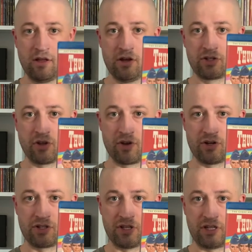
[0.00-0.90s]
So
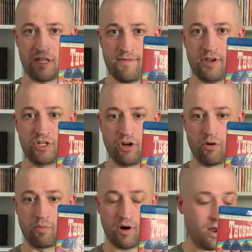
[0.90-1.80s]
there's the TV show
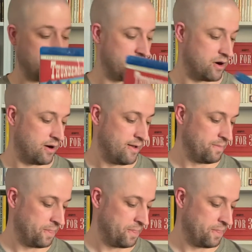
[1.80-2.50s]
proper,